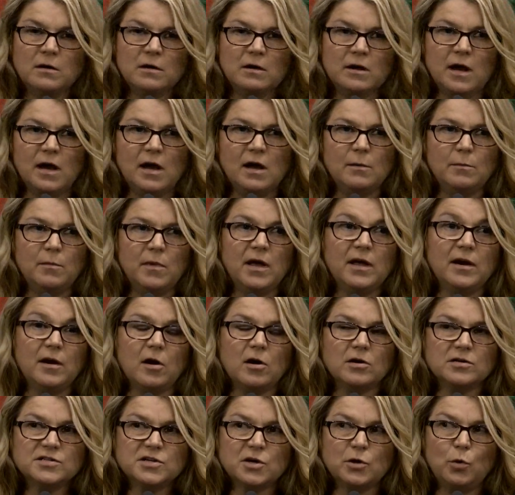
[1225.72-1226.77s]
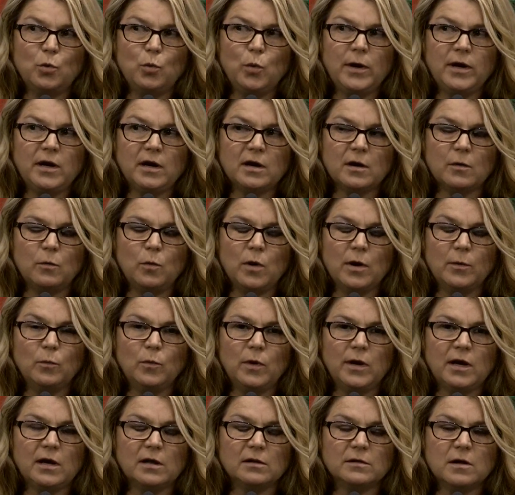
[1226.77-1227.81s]
and also 1
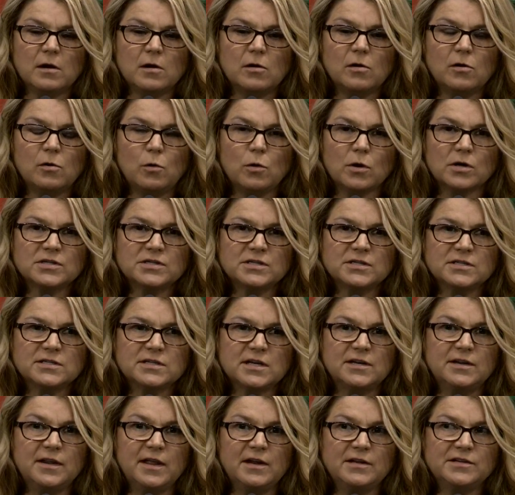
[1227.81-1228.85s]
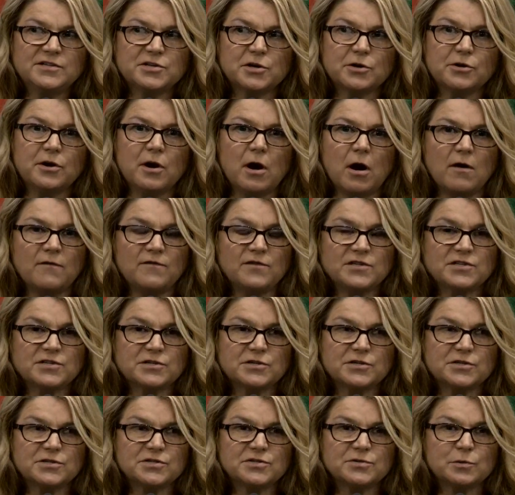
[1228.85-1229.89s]
week long courses, and then certain
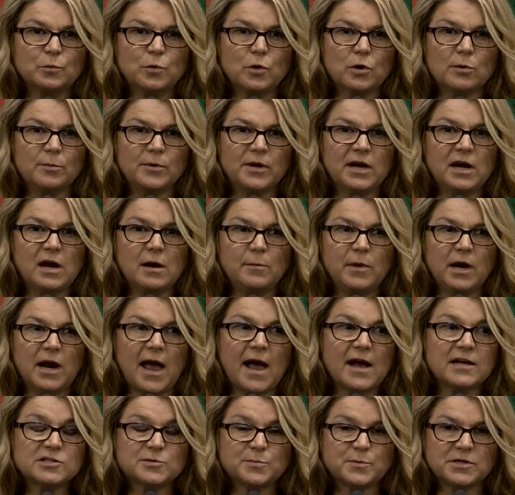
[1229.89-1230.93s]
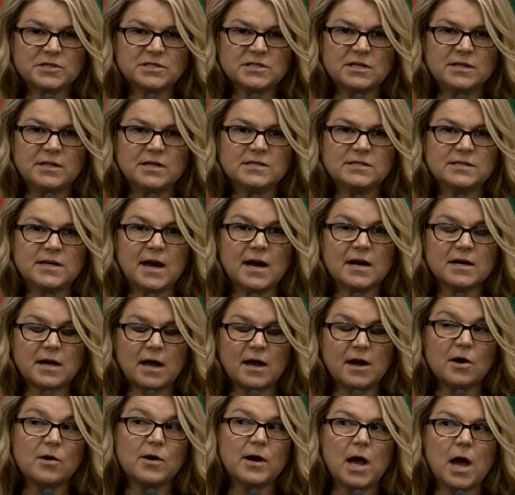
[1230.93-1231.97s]
officers were becoming experts in this
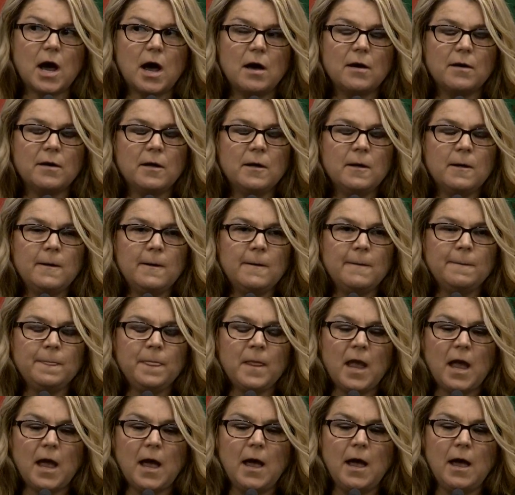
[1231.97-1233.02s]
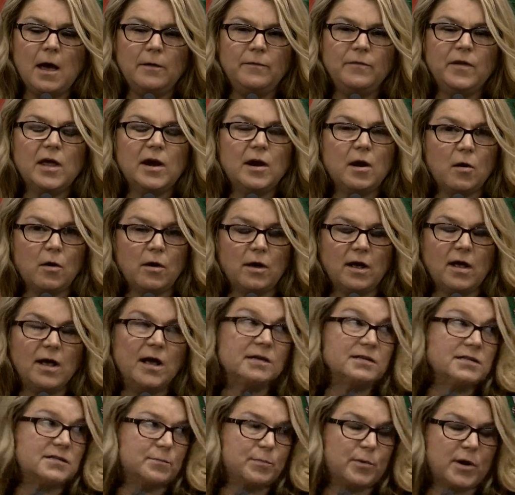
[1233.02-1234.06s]
area. And then,
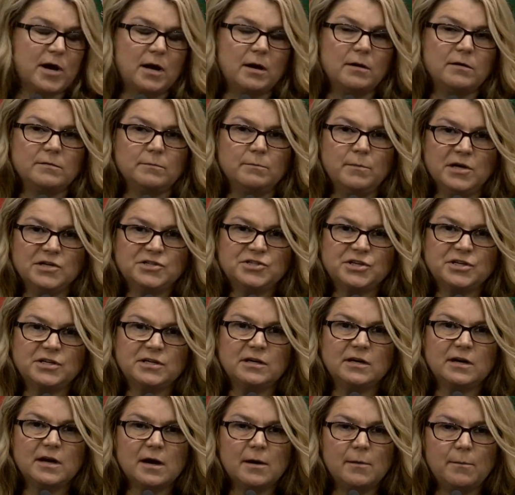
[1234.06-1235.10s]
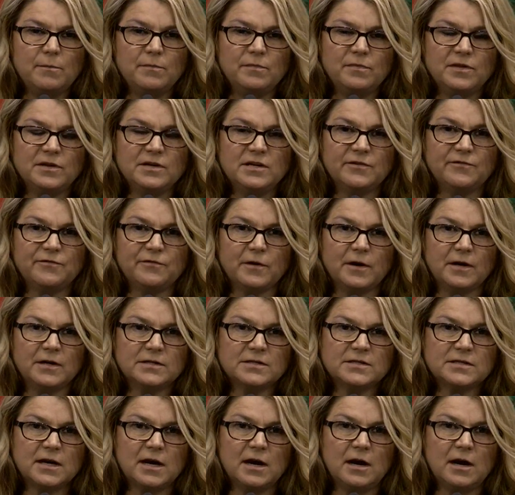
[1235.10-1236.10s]
as Brett mentioned, the different